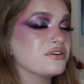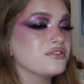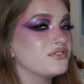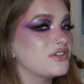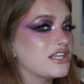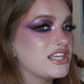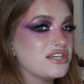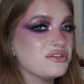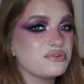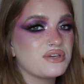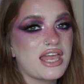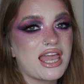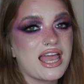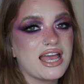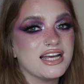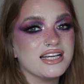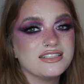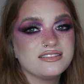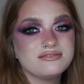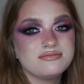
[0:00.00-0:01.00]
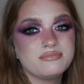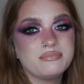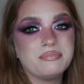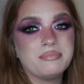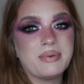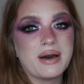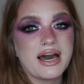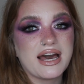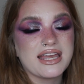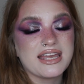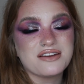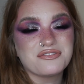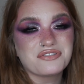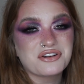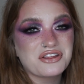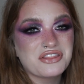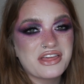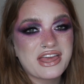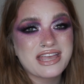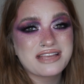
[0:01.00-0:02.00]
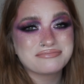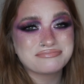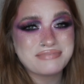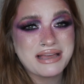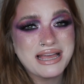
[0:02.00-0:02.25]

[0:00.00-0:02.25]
of like you can't buy everything